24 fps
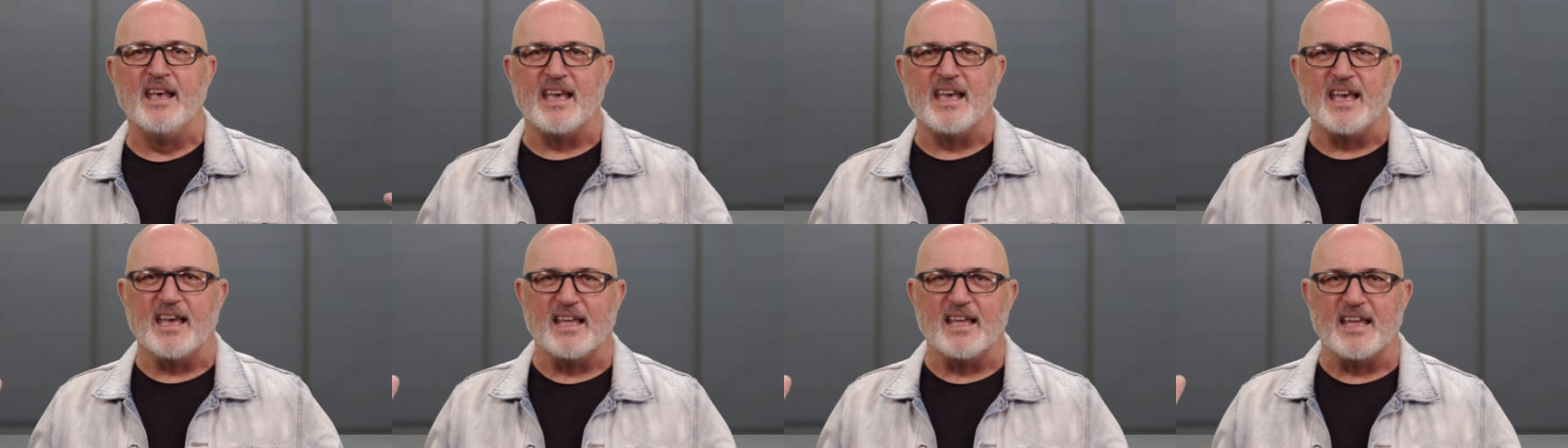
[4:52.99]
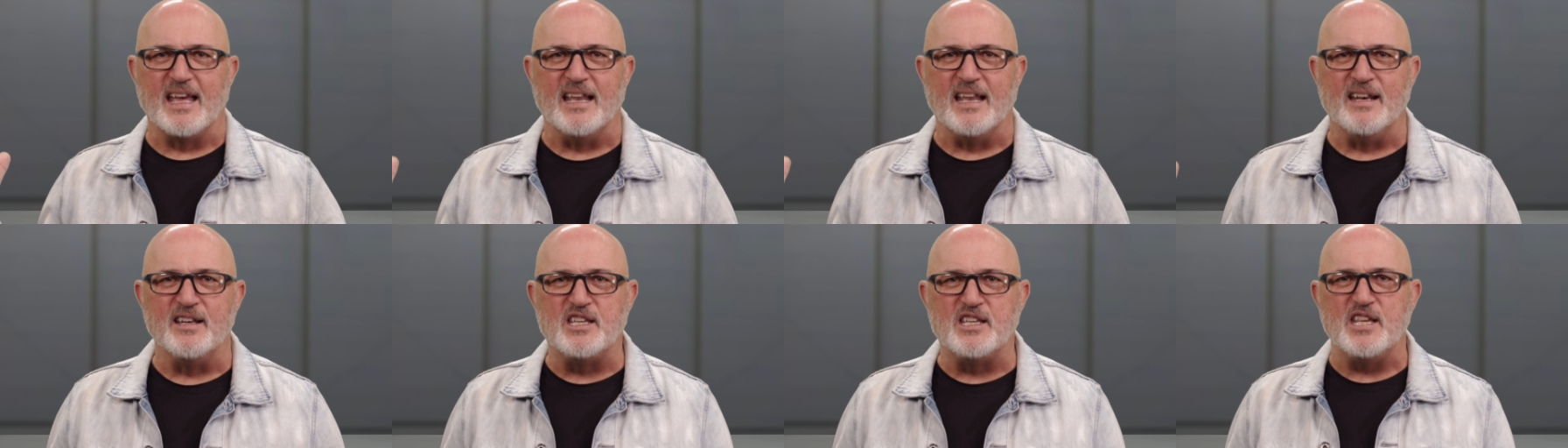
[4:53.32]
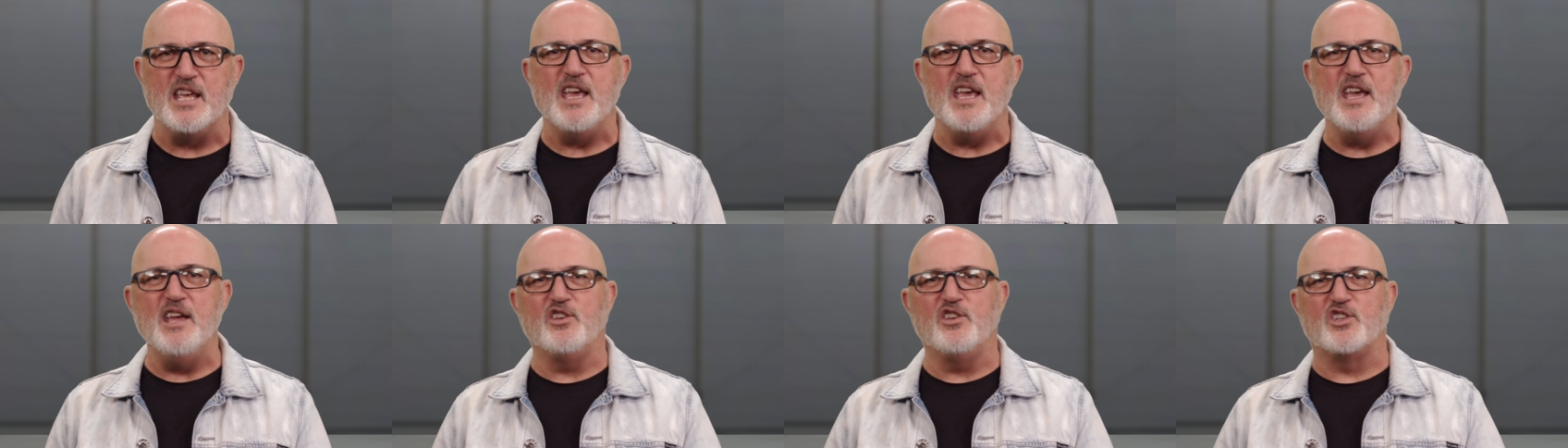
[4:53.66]
and, and
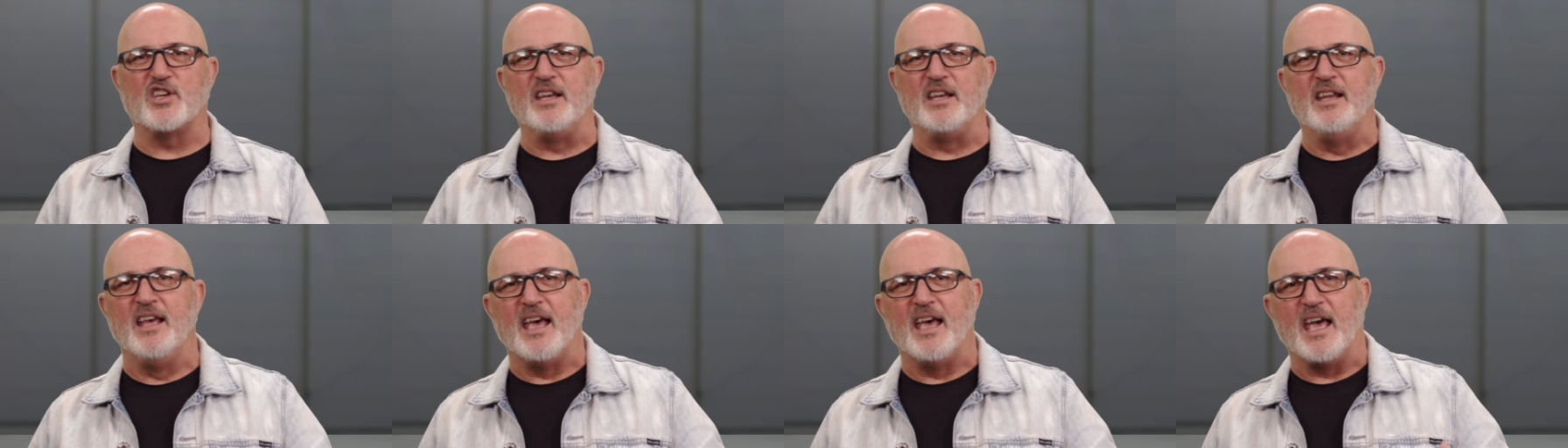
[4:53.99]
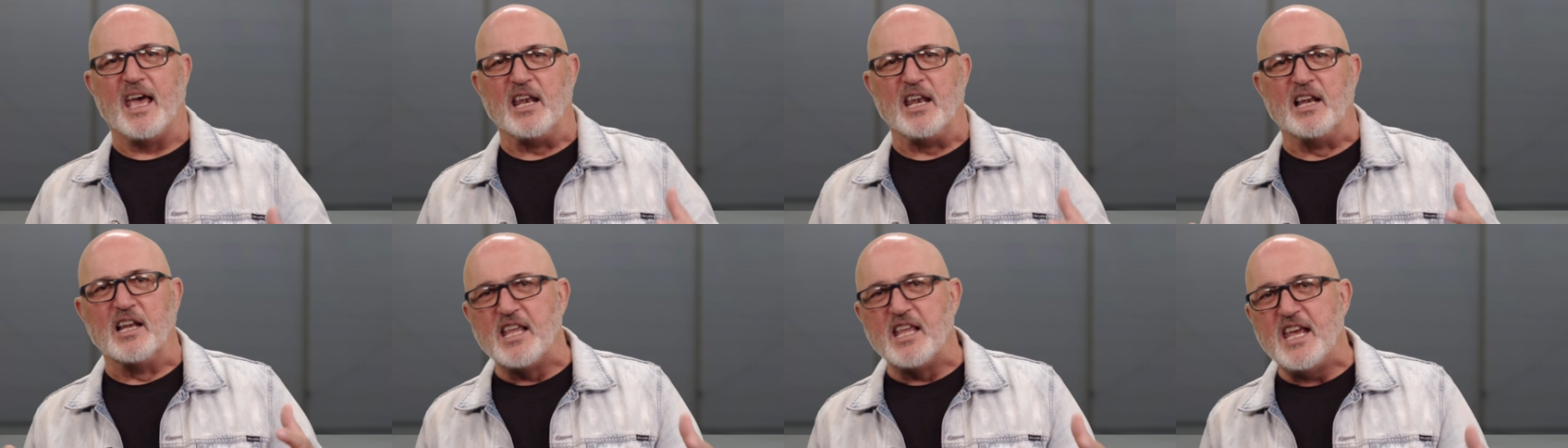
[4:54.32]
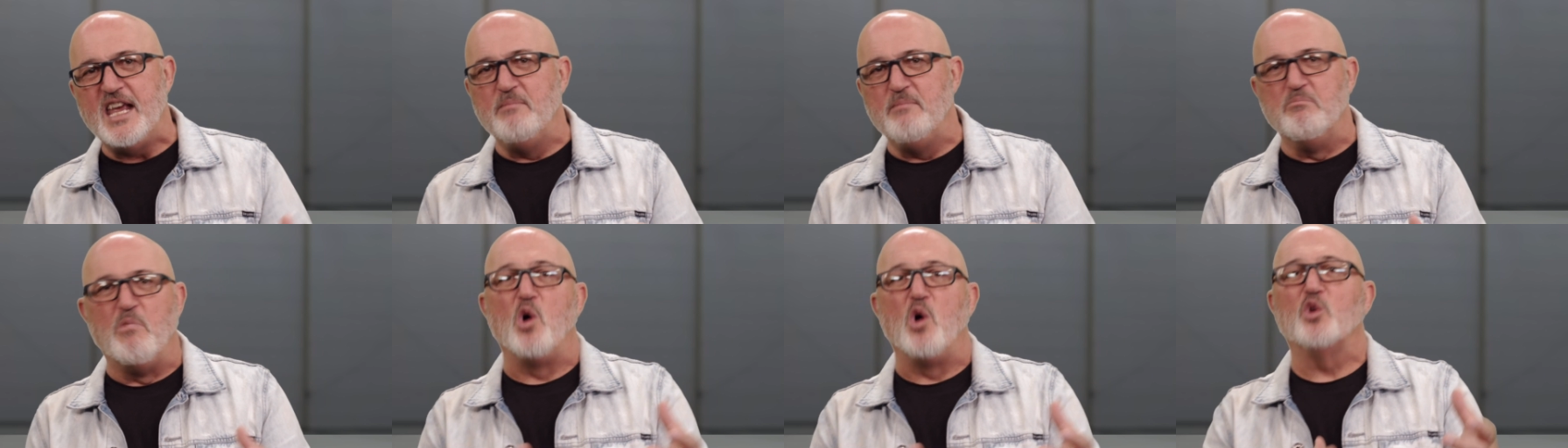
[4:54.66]
teach and, and
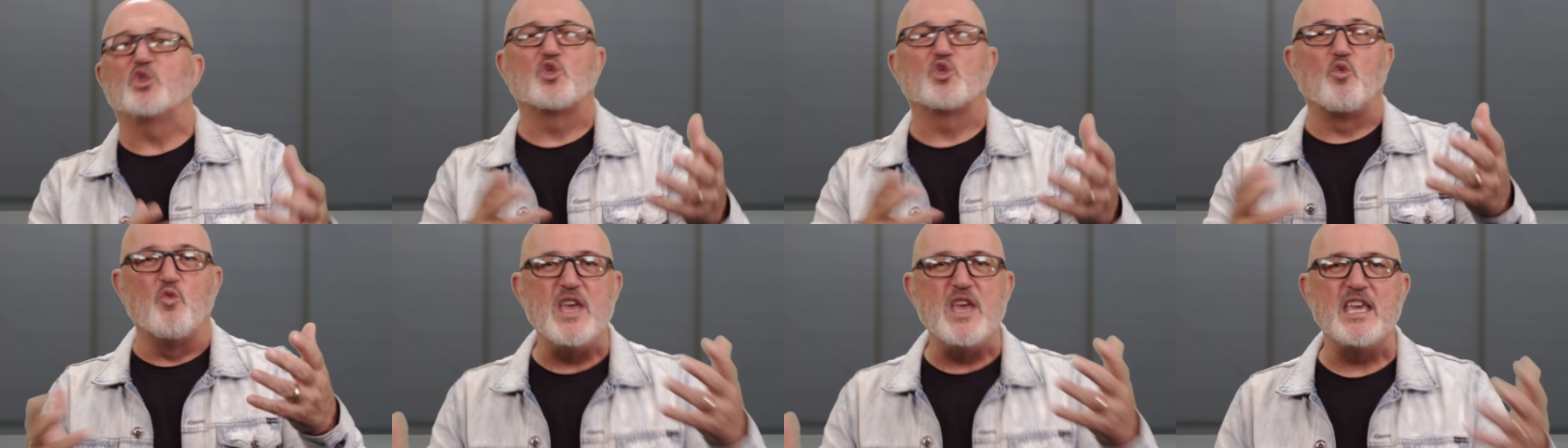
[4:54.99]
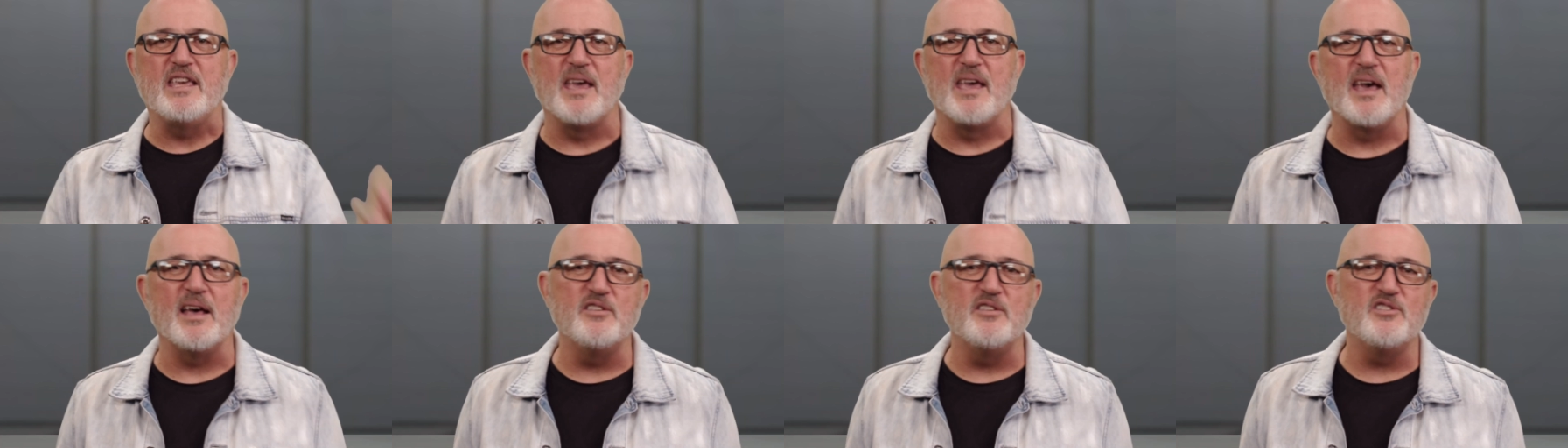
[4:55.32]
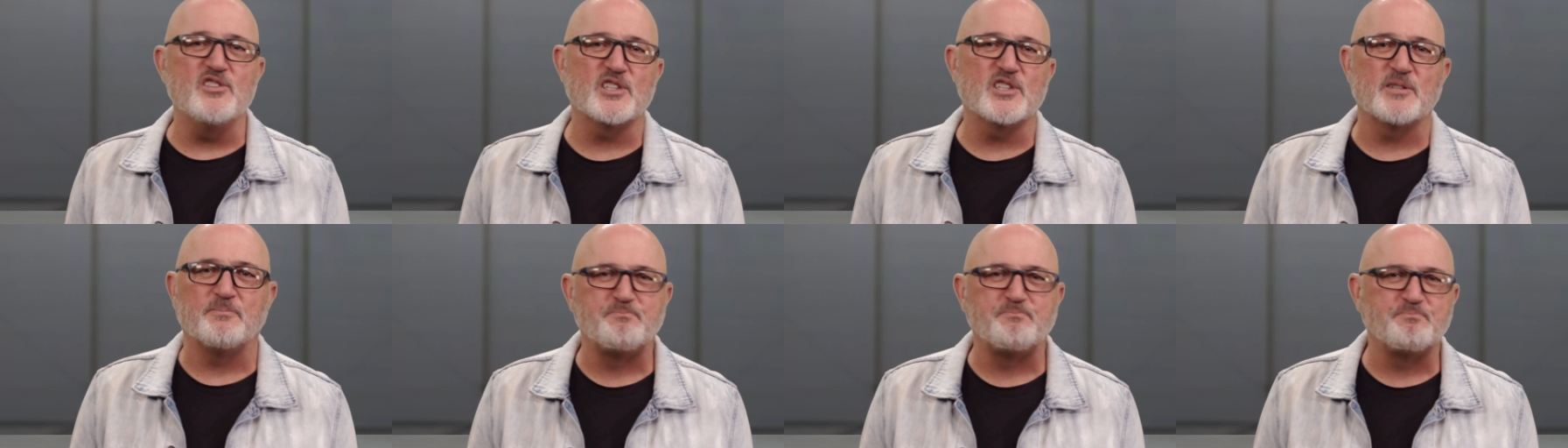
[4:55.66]
lead most
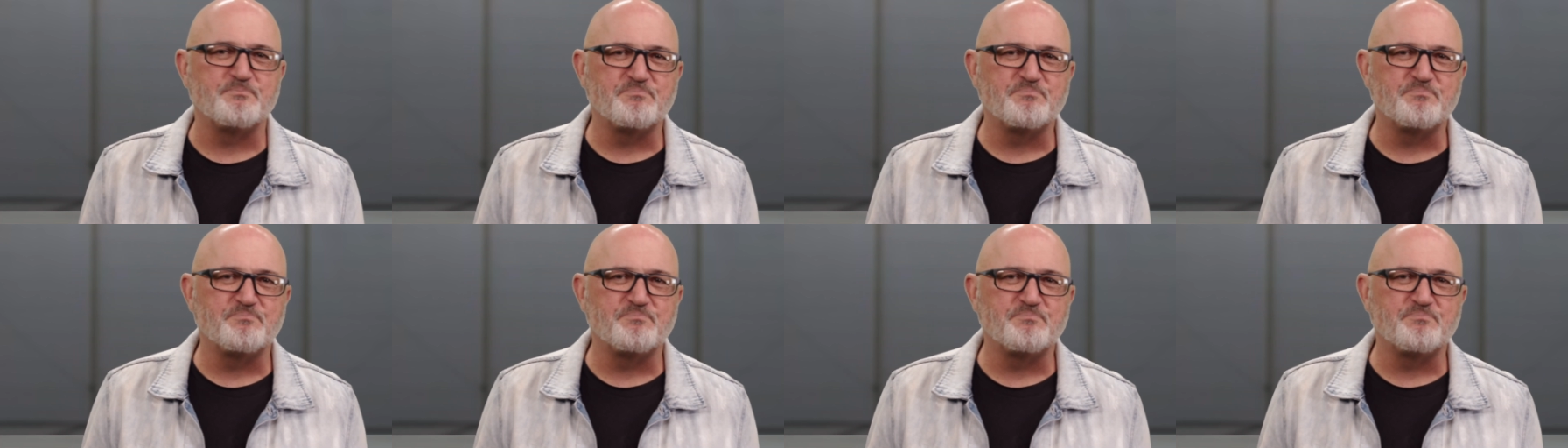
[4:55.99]
weekends,